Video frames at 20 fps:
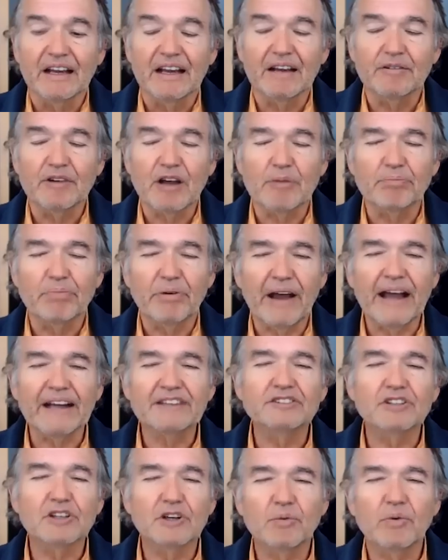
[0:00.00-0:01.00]
a
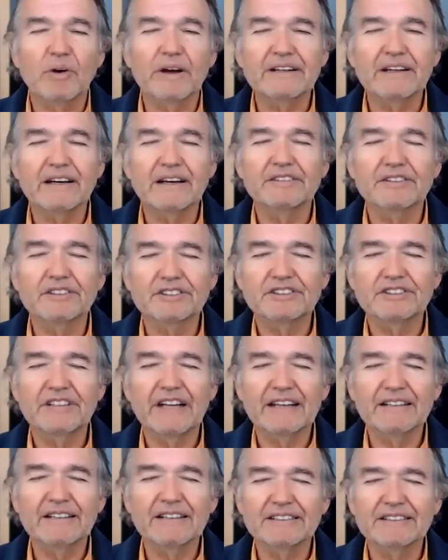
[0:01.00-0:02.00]
practical way to
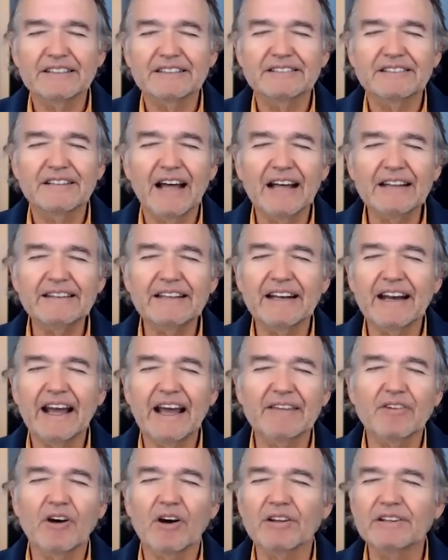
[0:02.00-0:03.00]
understand this is not that I
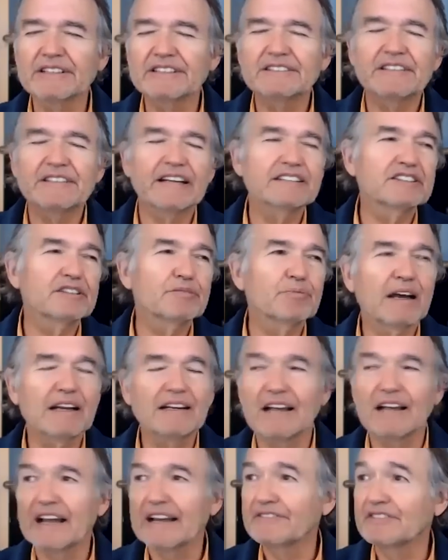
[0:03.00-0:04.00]
have all these things in my
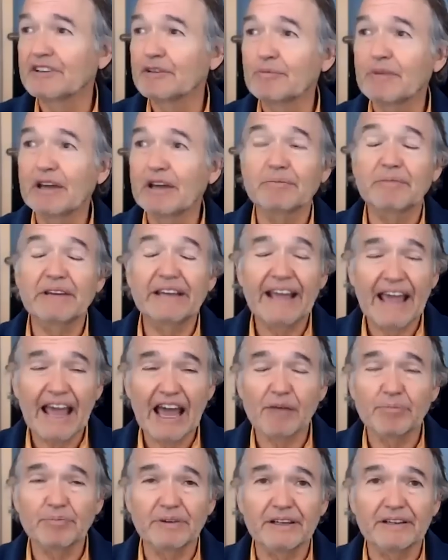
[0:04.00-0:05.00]
life that make me
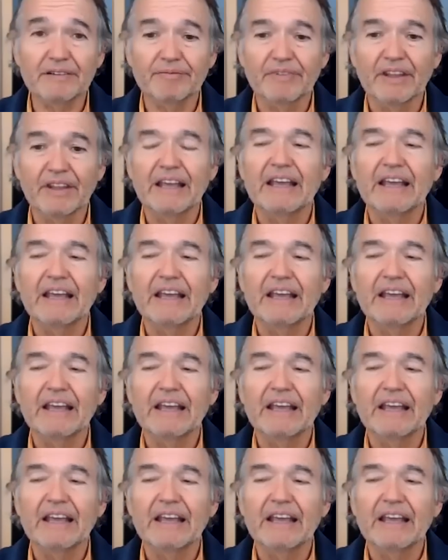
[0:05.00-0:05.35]
happy.